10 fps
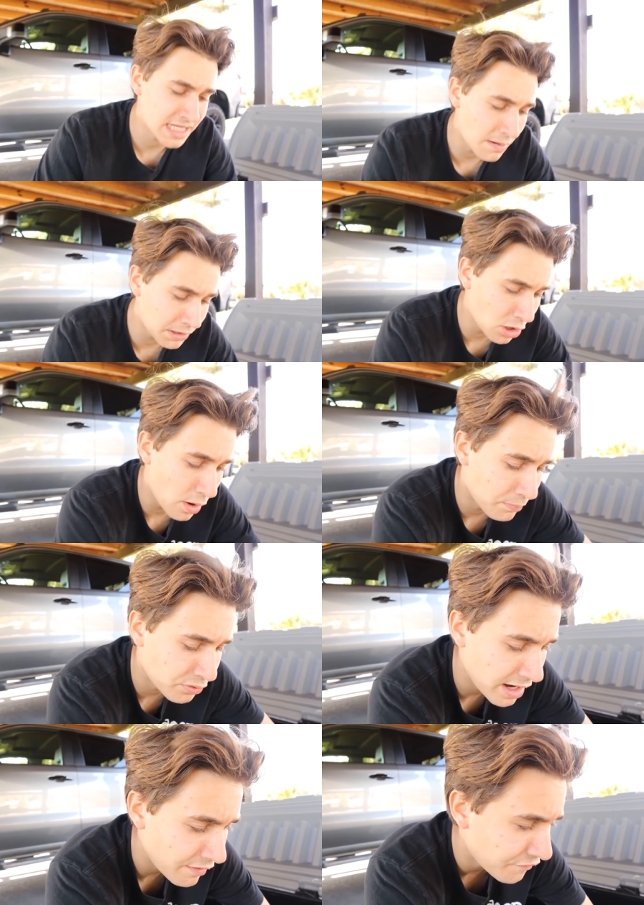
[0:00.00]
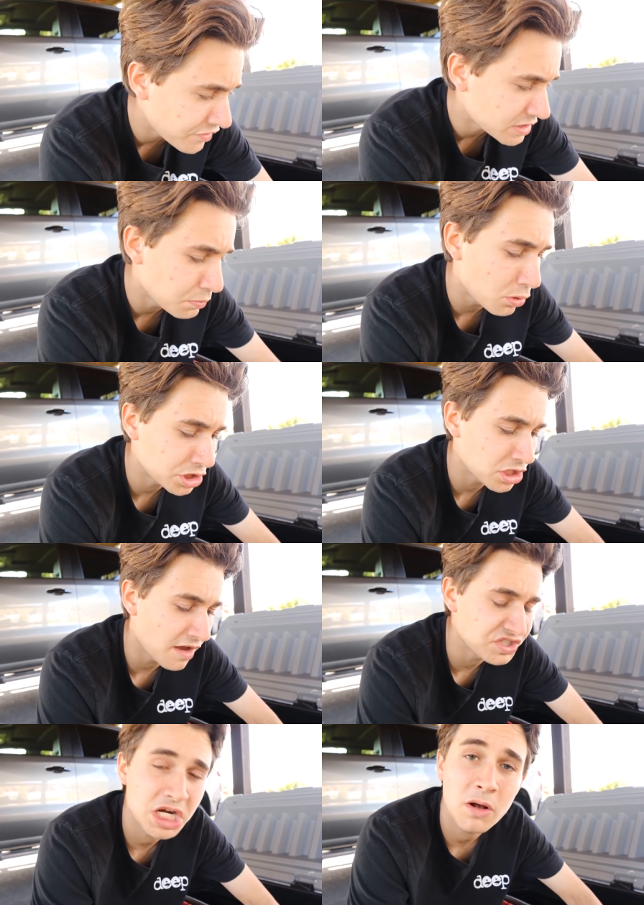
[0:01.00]
down below a prayer for this poor
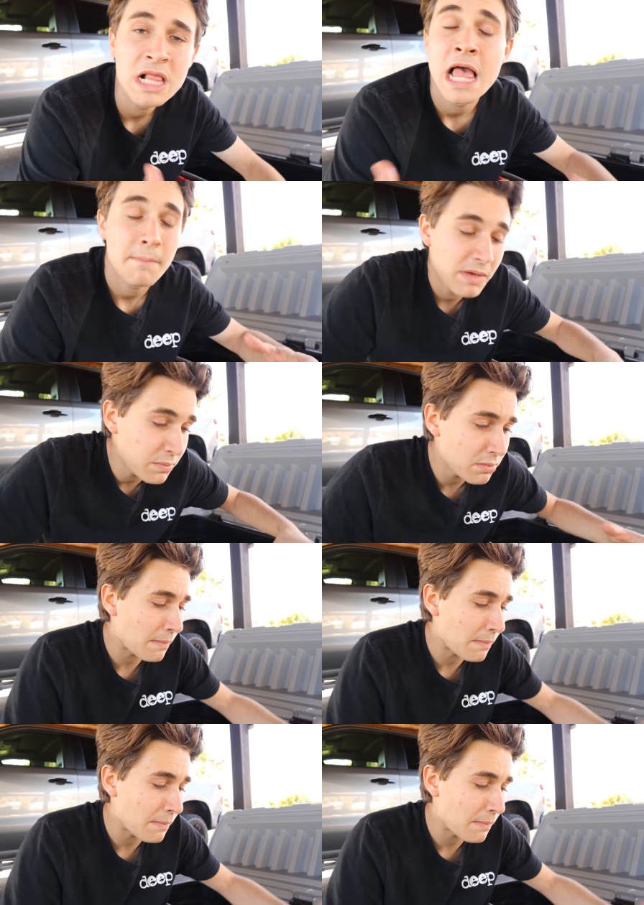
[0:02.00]
soft shell. Maybe by